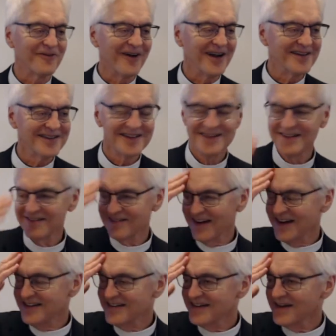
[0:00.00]
white,
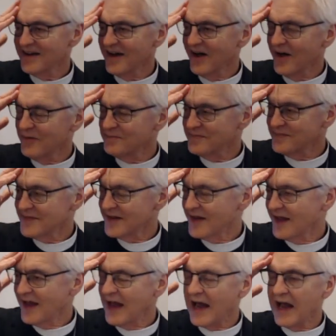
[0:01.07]
right? Um,
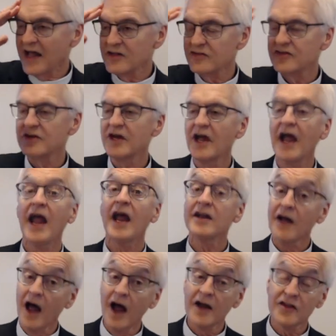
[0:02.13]
and, and
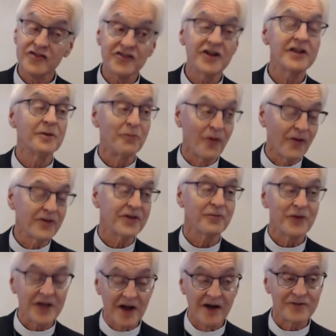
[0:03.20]
honestly, the more that
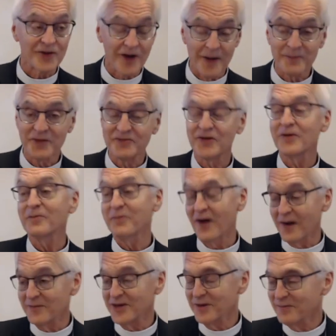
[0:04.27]
we cover up of her,
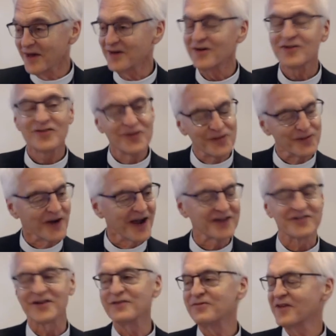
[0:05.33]
probably the better too,
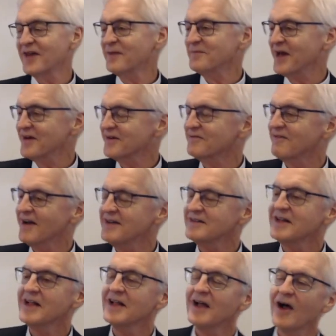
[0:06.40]
actually, for that matter, right?
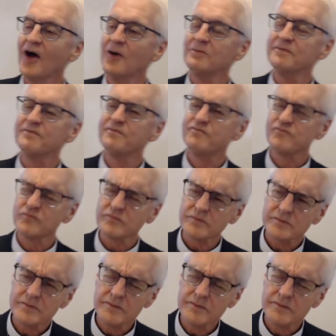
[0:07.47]
Um,